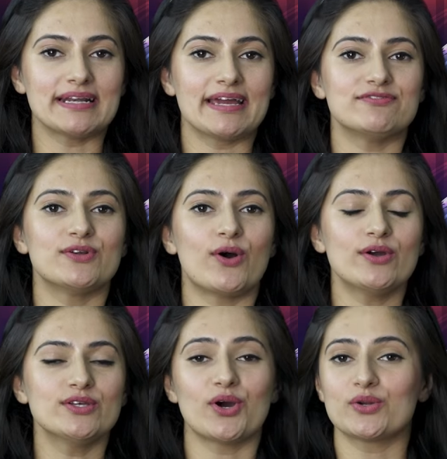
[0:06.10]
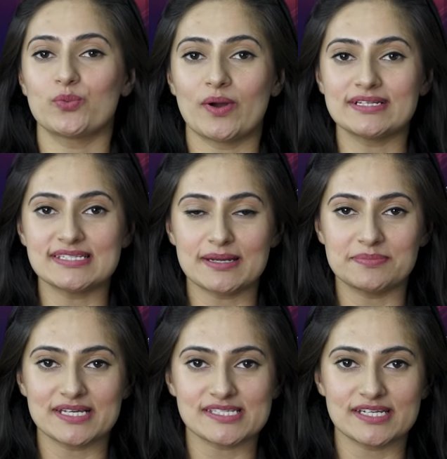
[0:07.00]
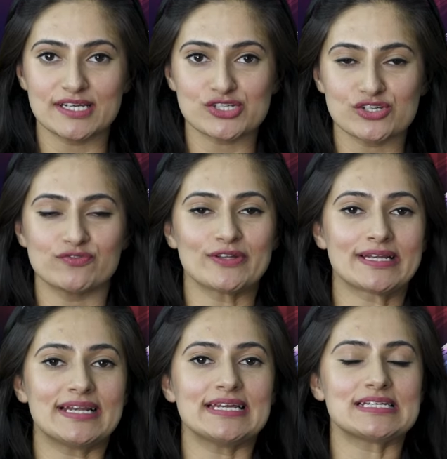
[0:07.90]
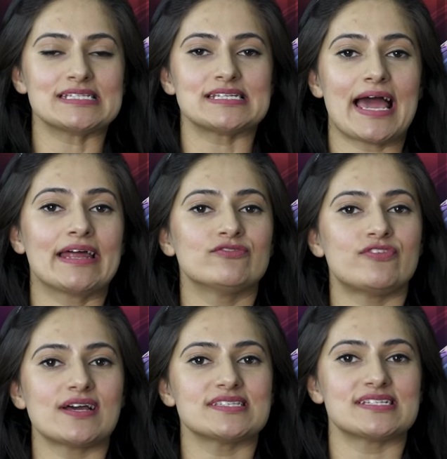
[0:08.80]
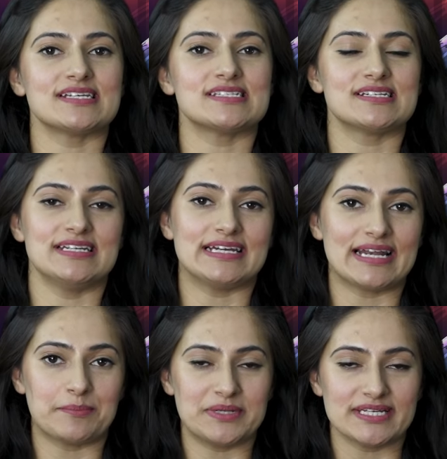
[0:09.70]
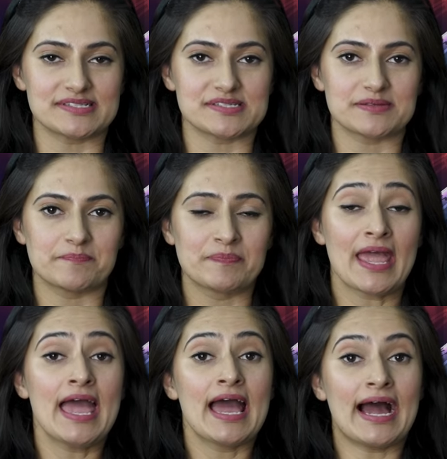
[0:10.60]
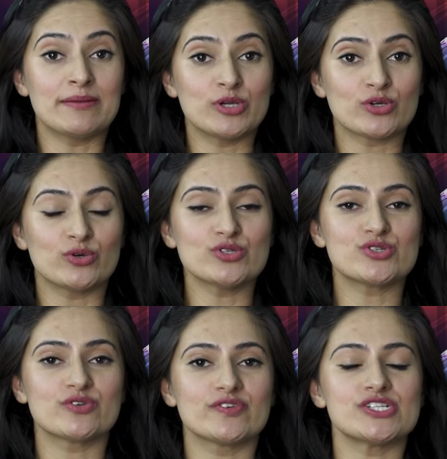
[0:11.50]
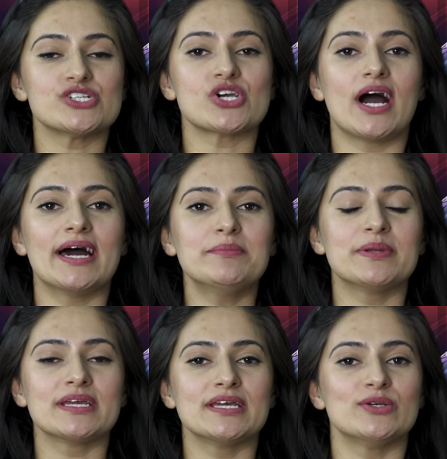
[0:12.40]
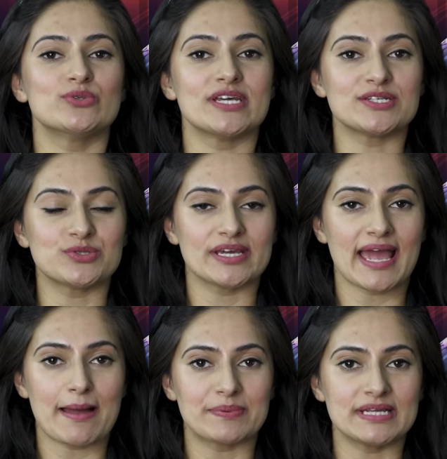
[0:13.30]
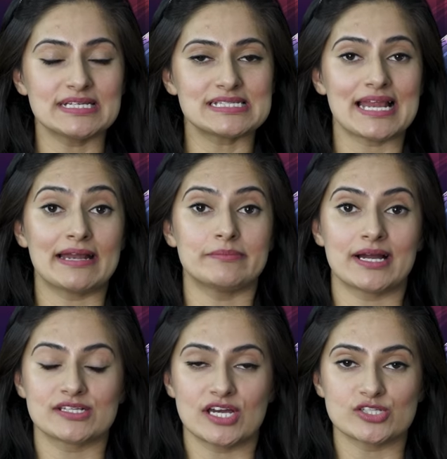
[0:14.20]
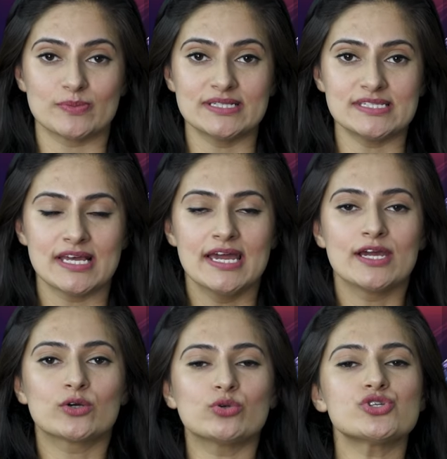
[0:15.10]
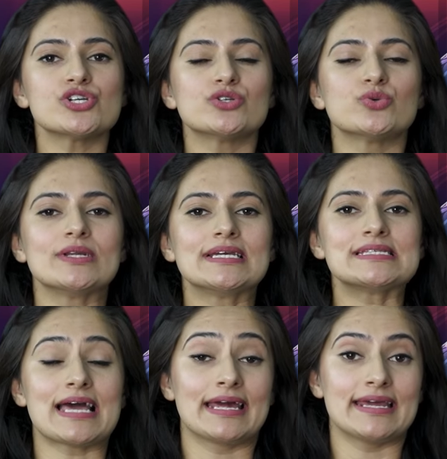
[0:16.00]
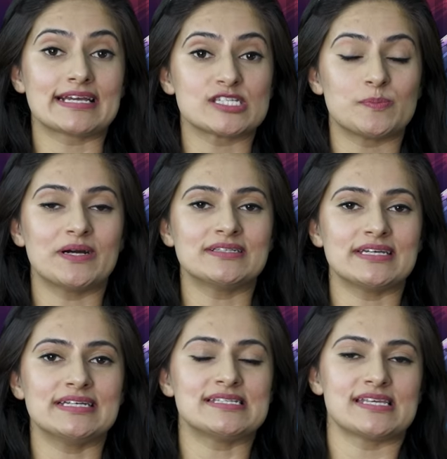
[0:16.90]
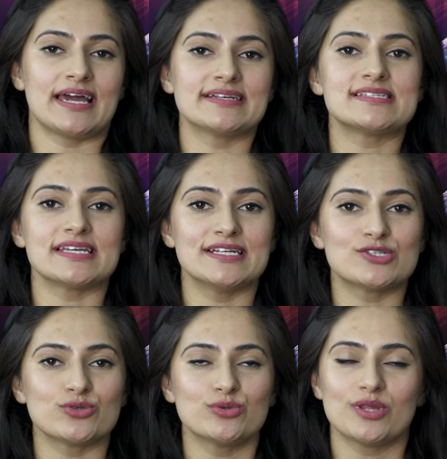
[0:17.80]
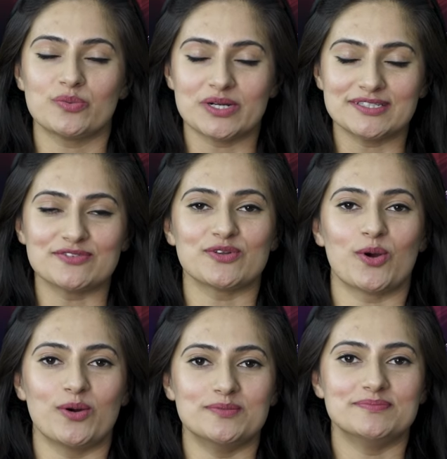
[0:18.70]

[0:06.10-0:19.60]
Live Law, your one-step destination for the latest and fastest legal updates. I'm your host Urvashi Chauhan, bringing you day-to-day happenings, landmark judgments, crucial rulings and expert insights into the world of law.